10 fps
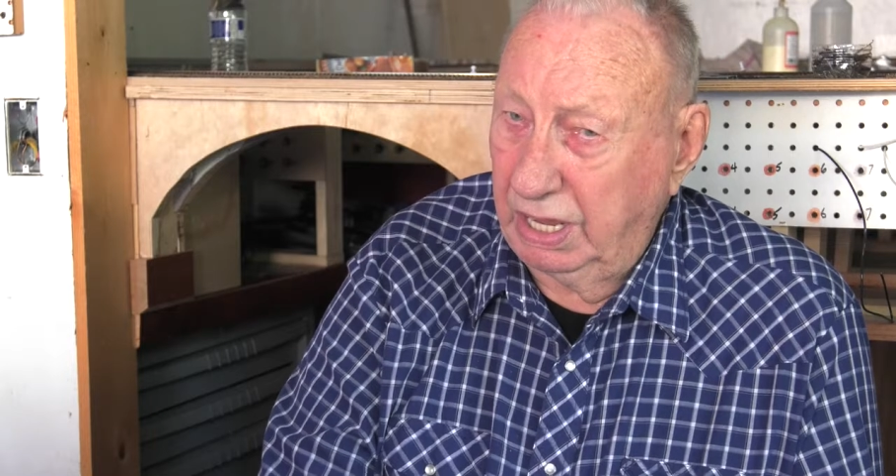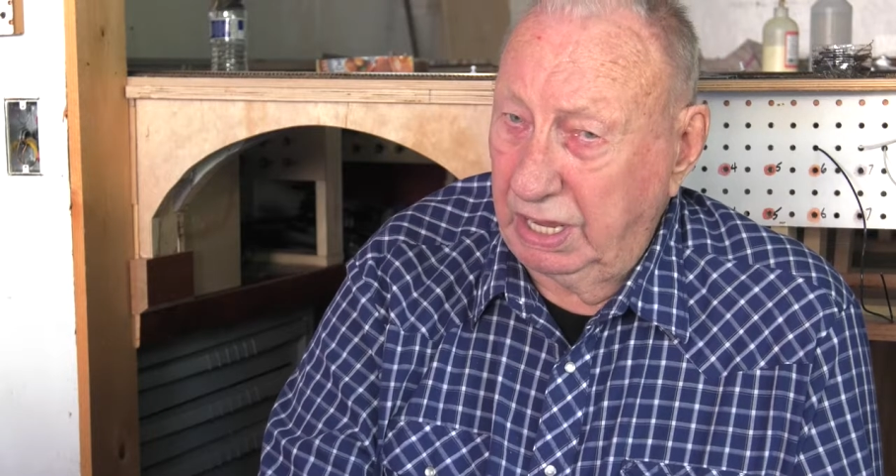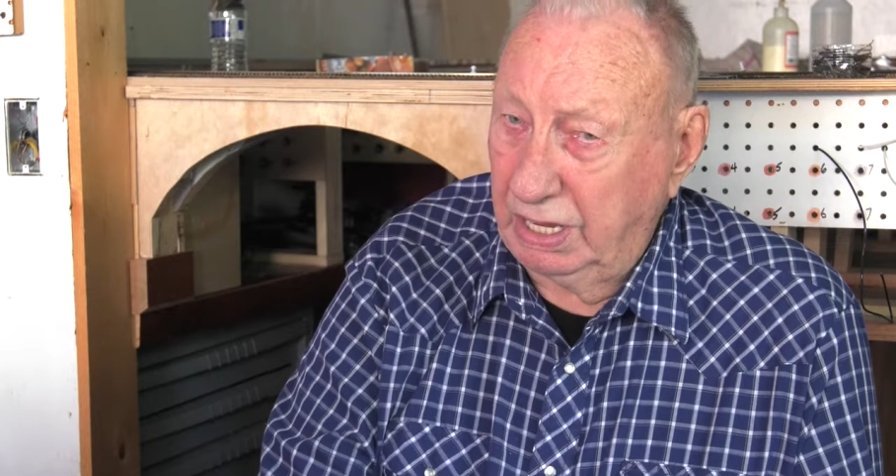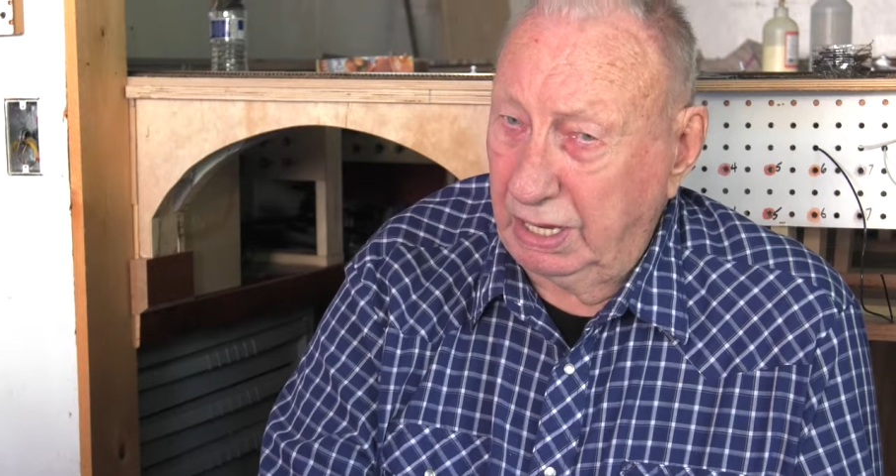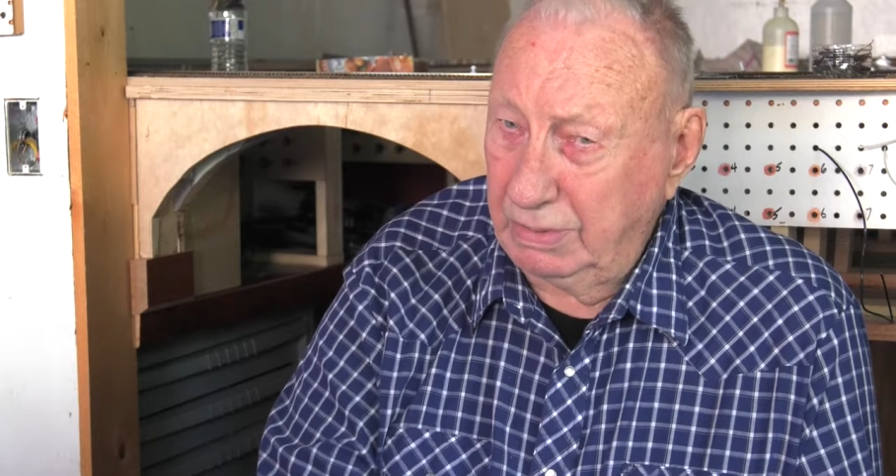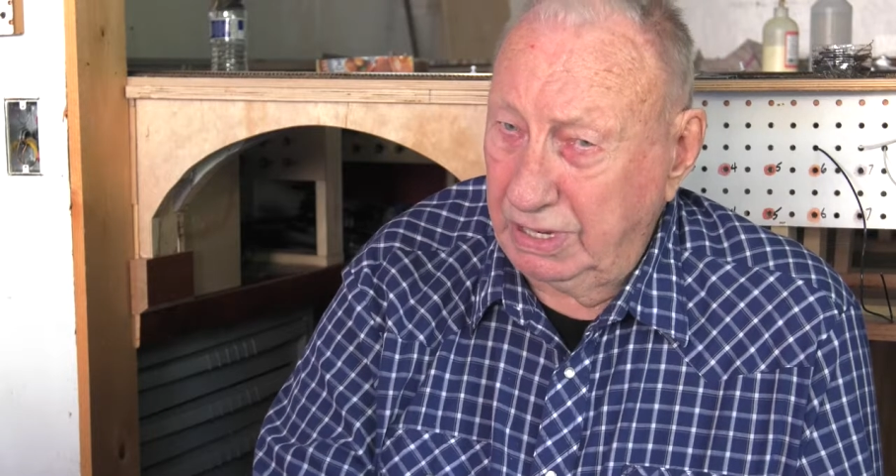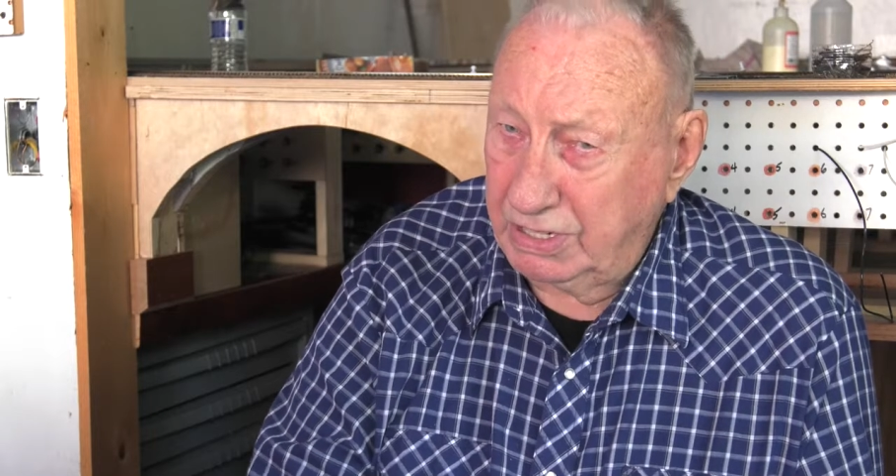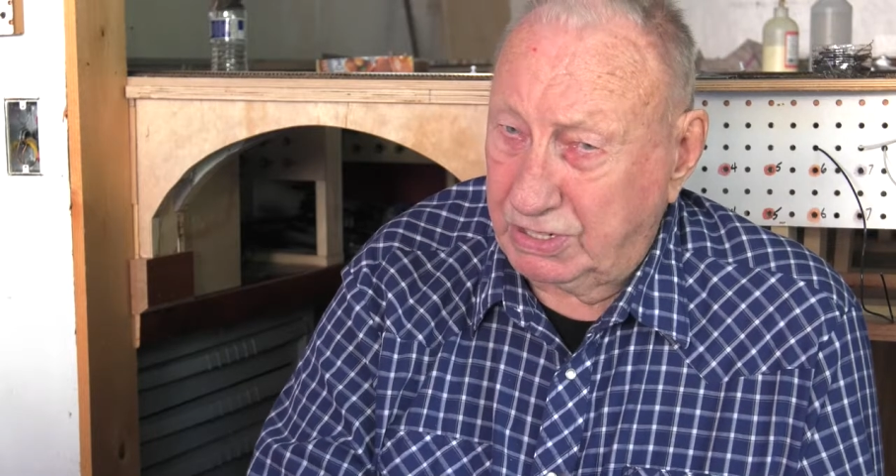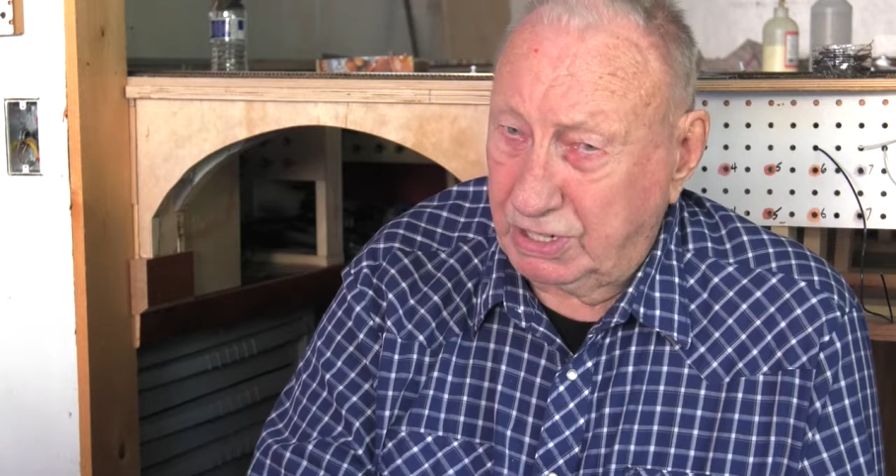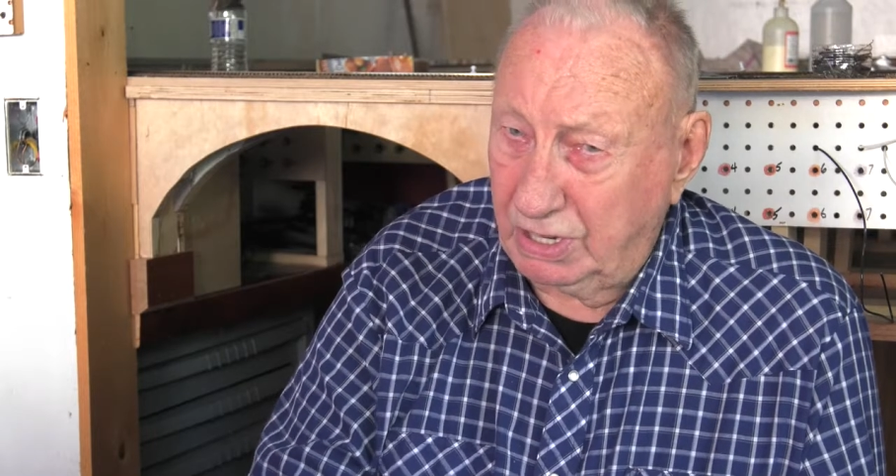And I'm
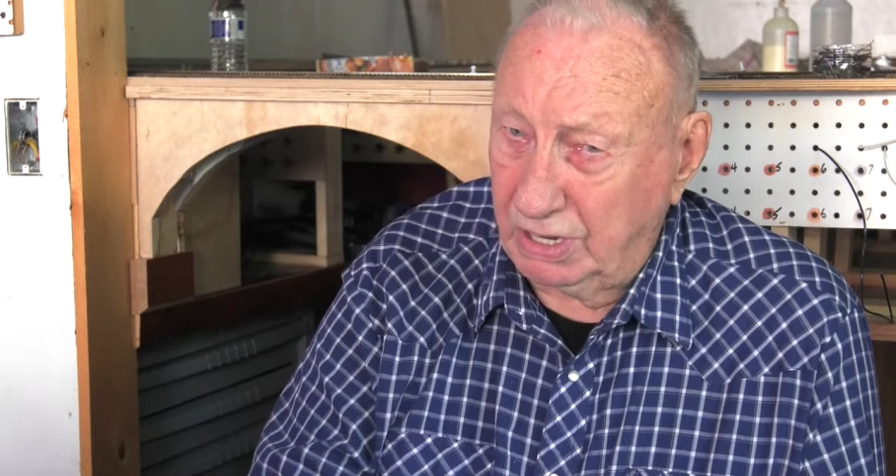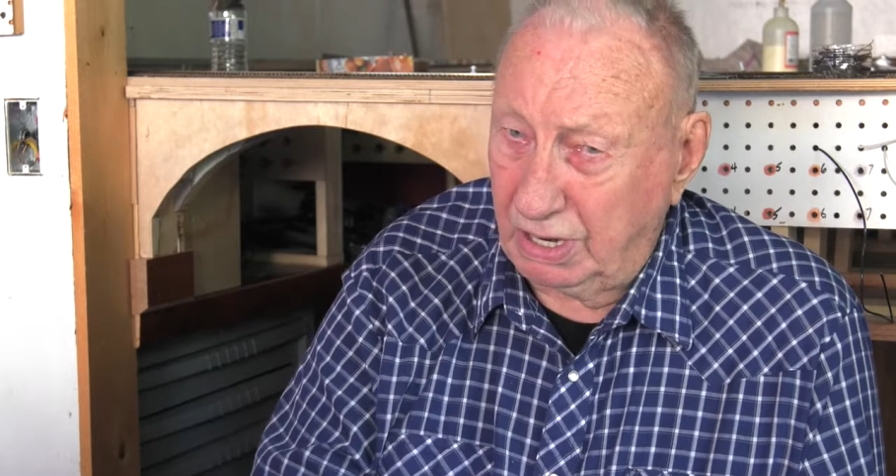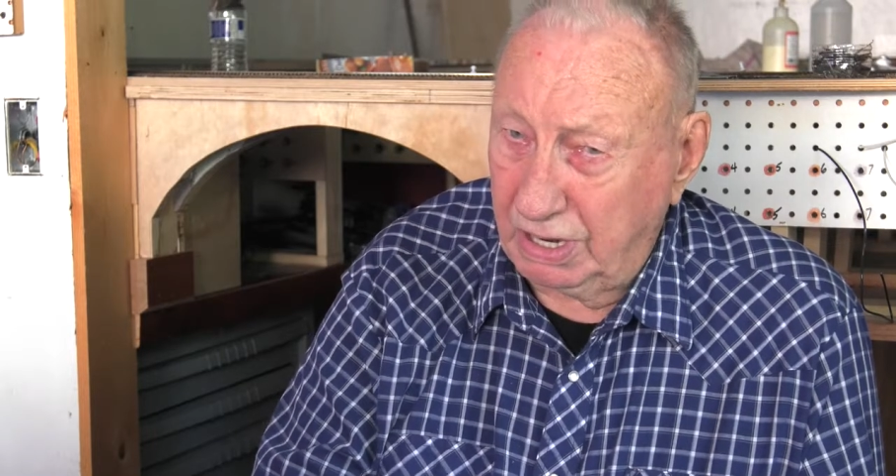not sure,